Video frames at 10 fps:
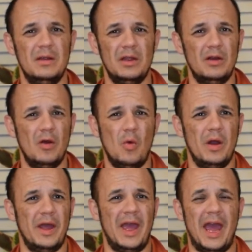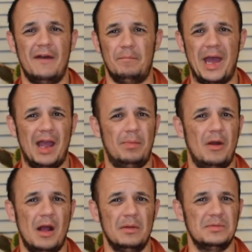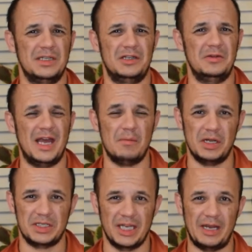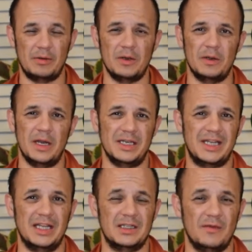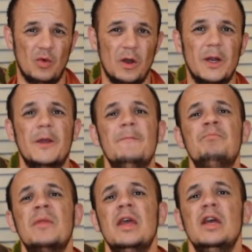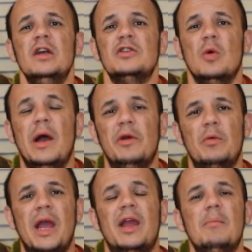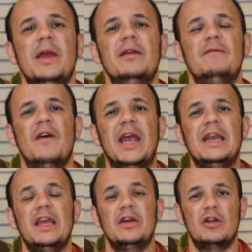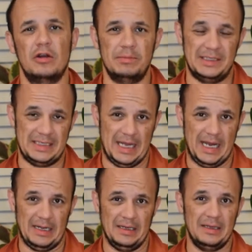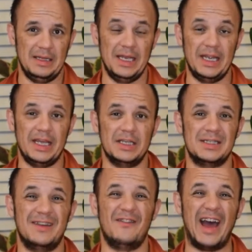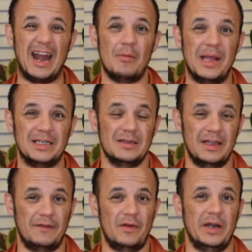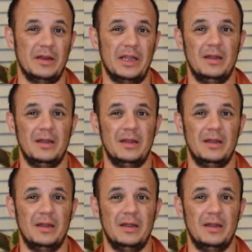don't wanna have back problems and do that much labor intensive work. So I would recommend finding an herbicide that is environmentally friendly.